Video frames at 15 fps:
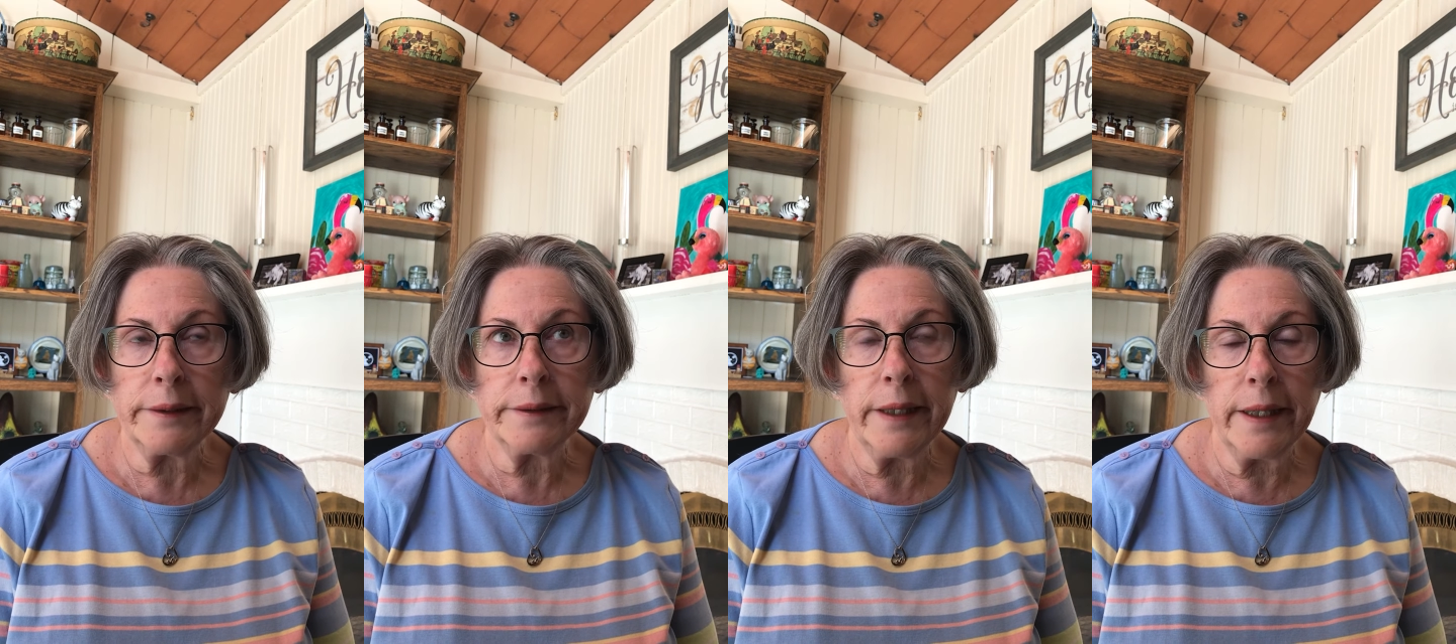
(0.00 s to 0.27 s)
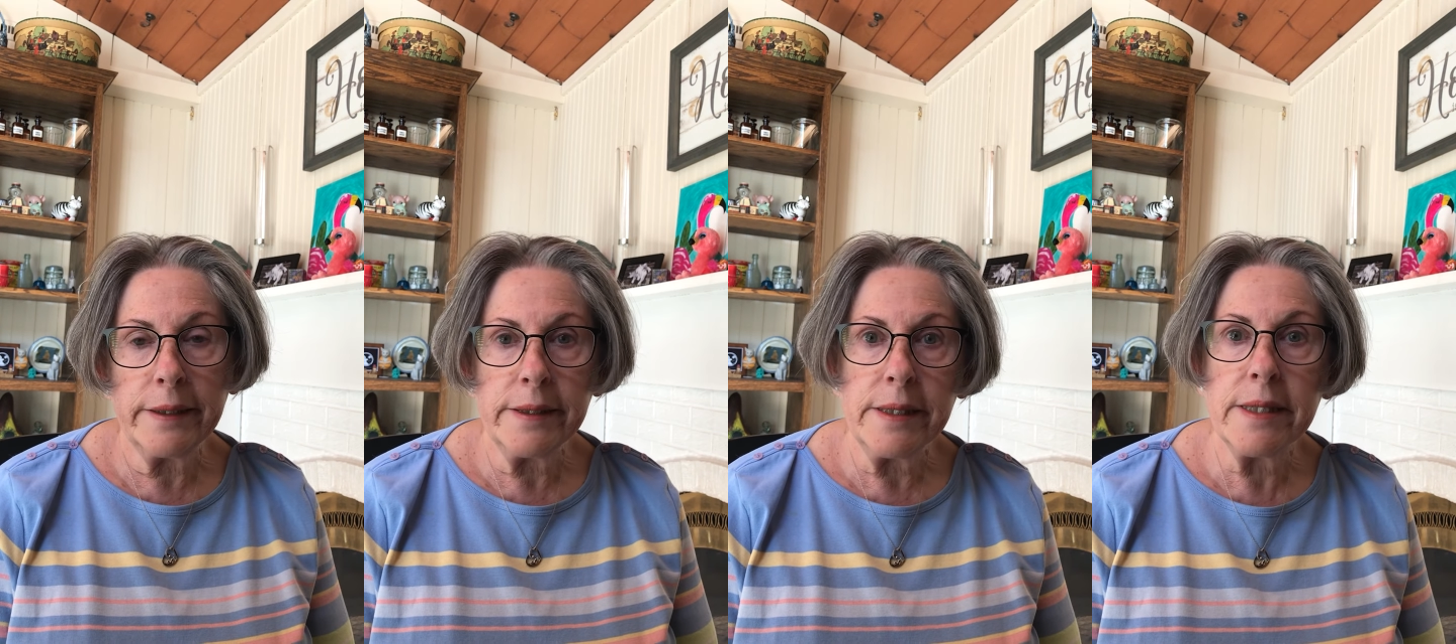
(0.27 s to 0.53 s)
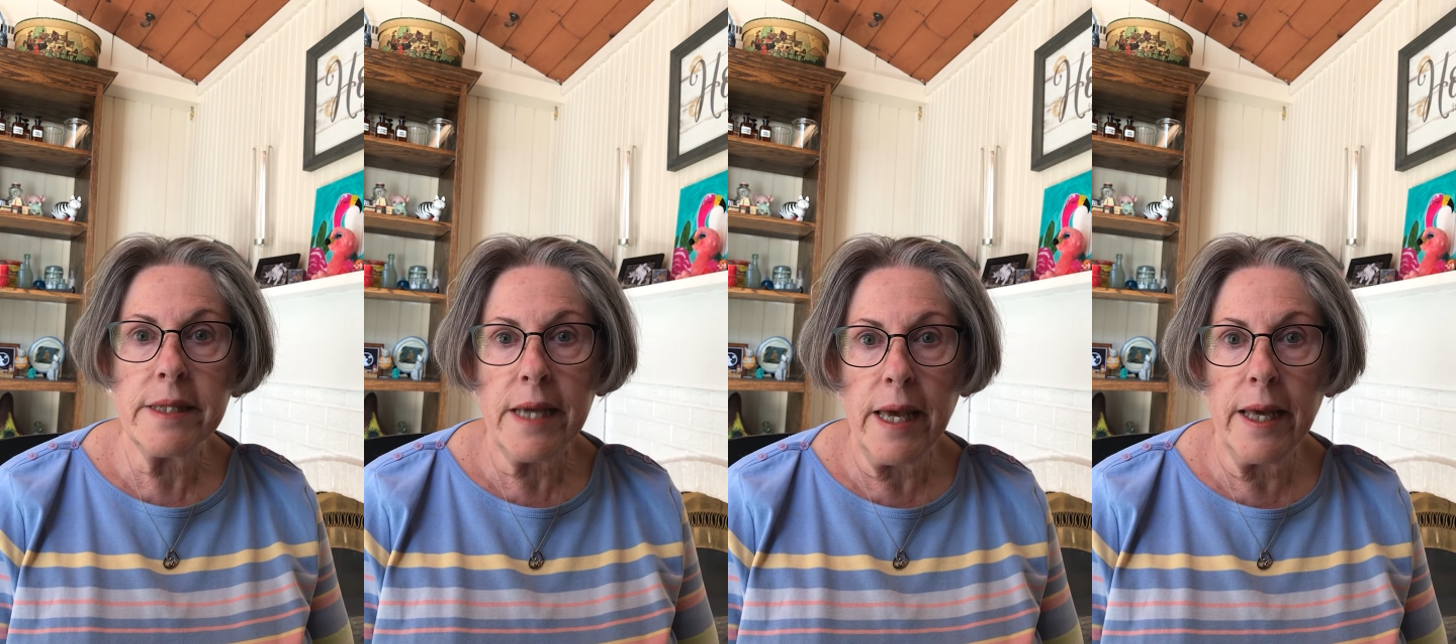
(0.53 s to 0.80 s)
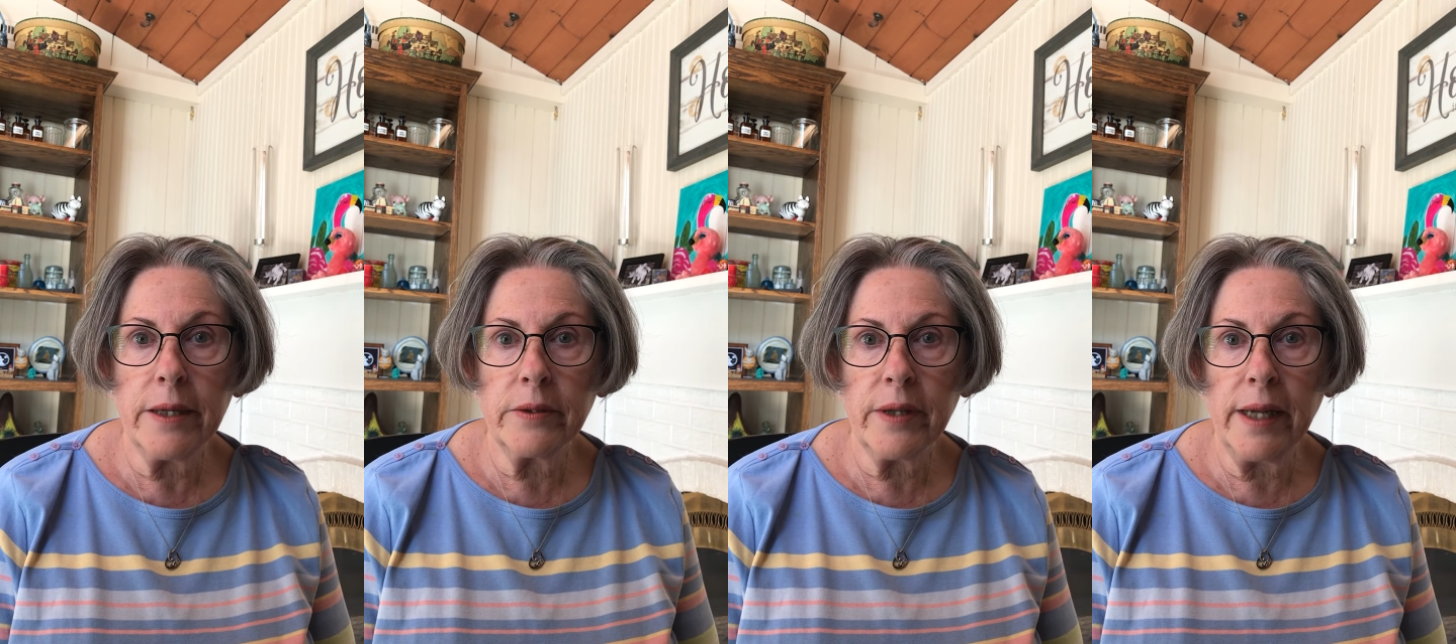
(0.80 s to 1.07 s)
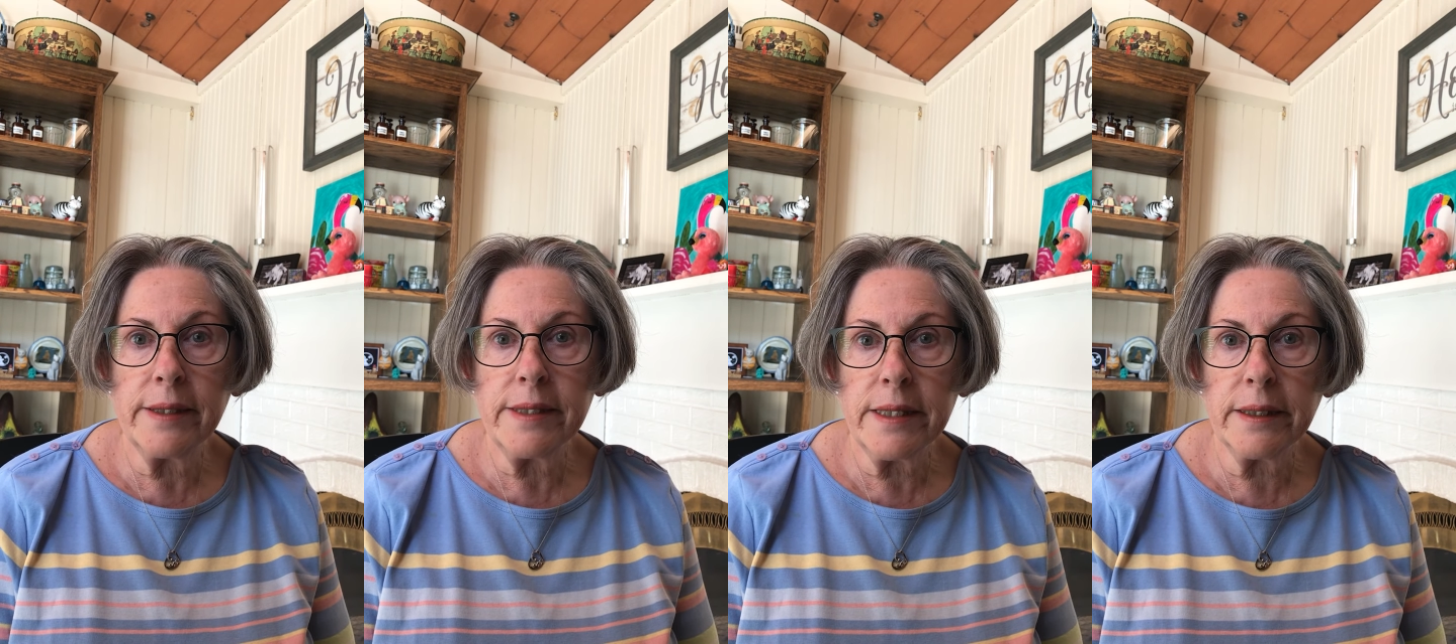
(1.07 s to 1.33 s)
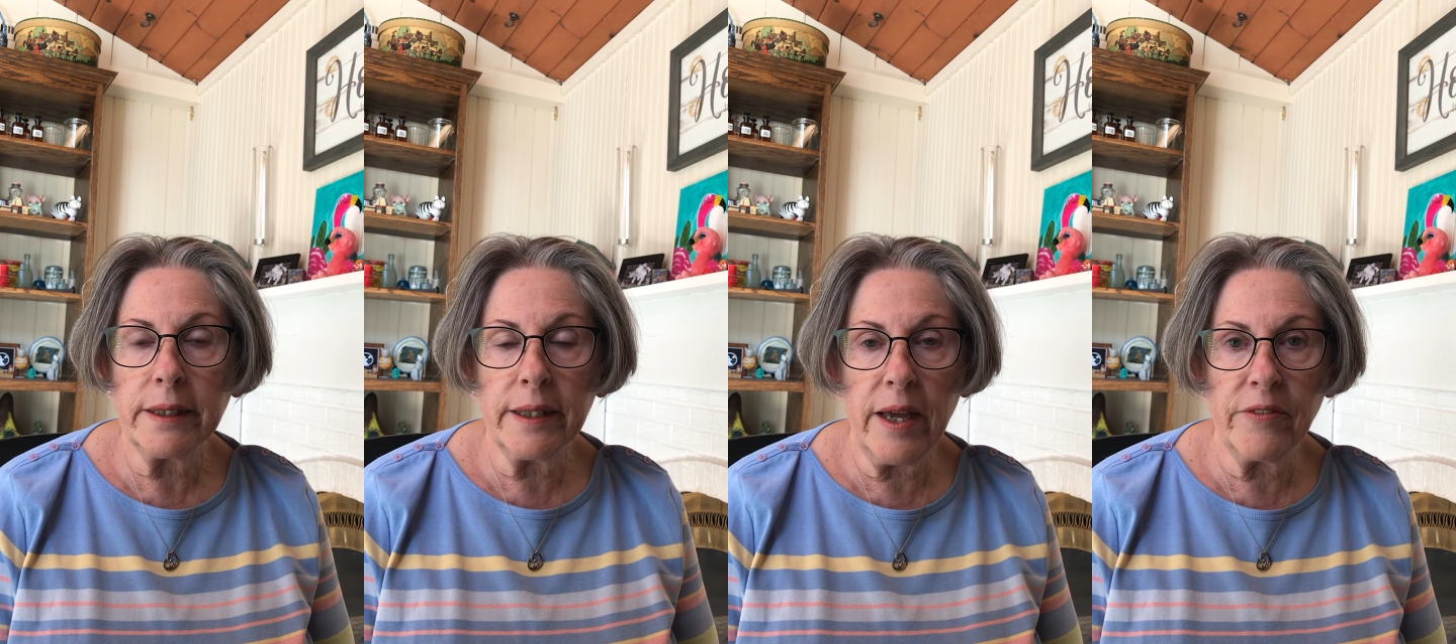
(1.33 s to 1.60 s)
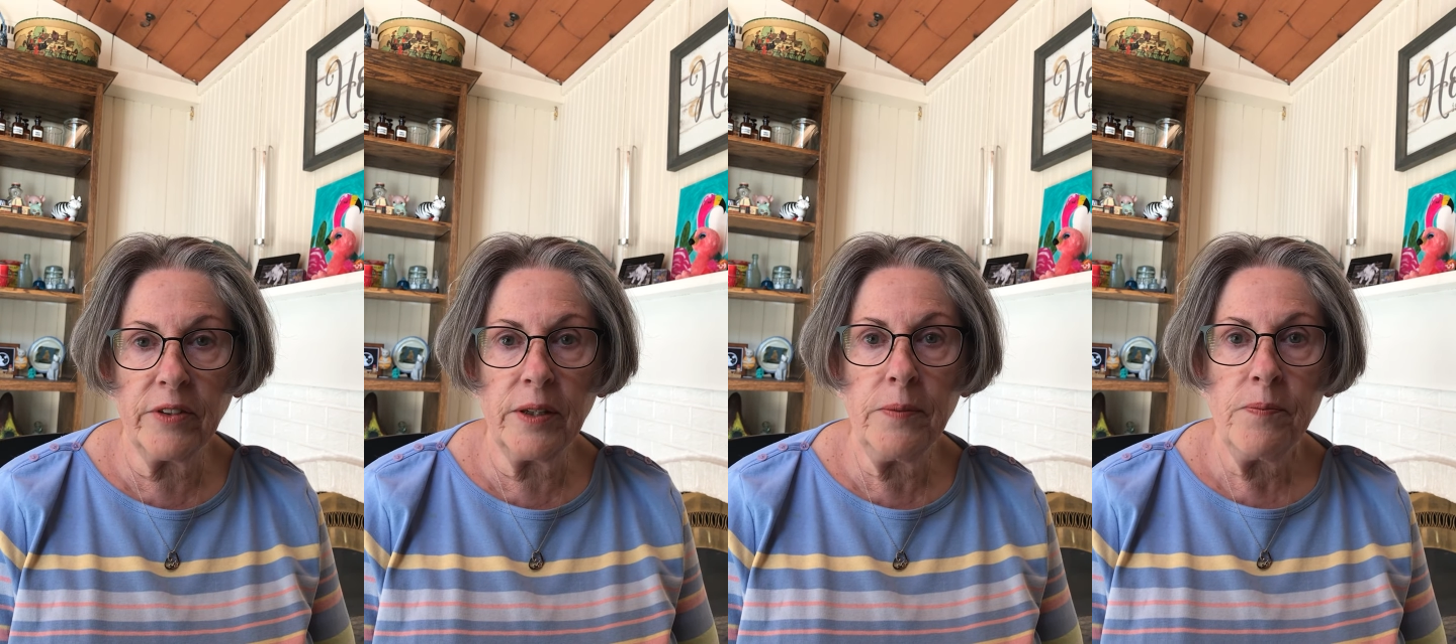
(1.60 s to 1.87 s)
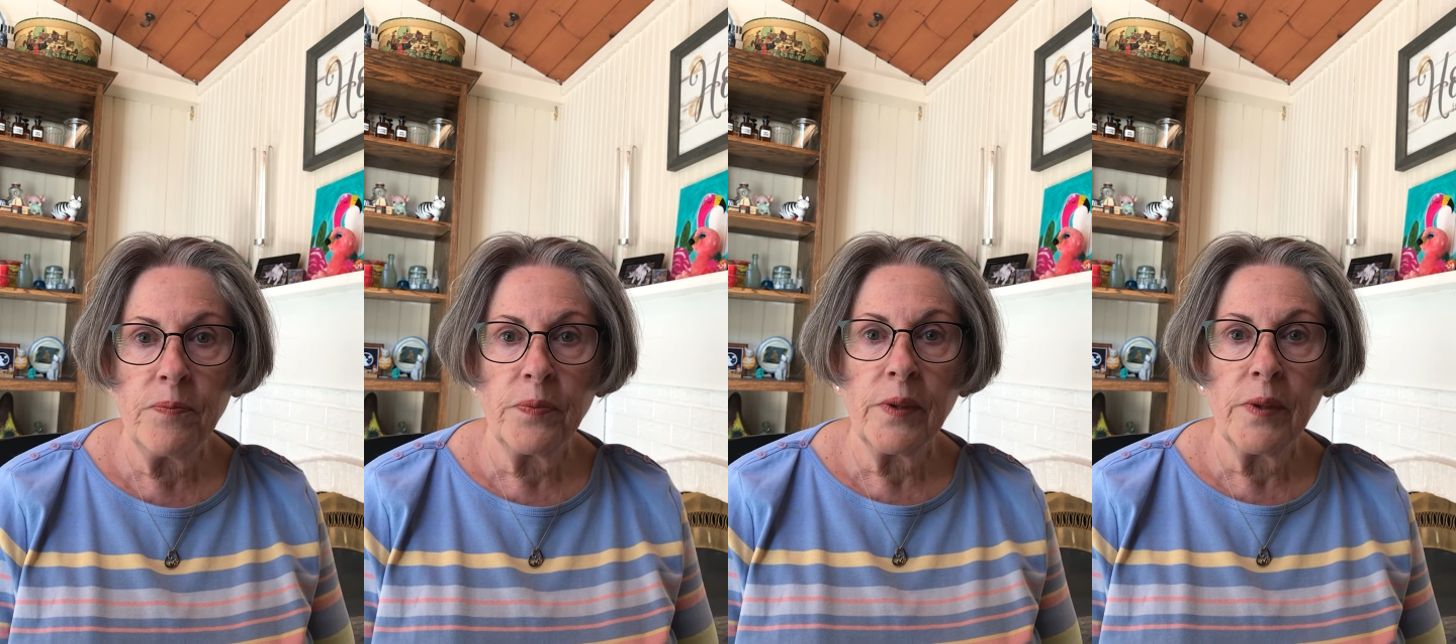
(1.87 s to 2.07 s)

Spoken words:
in 1910 or 1911.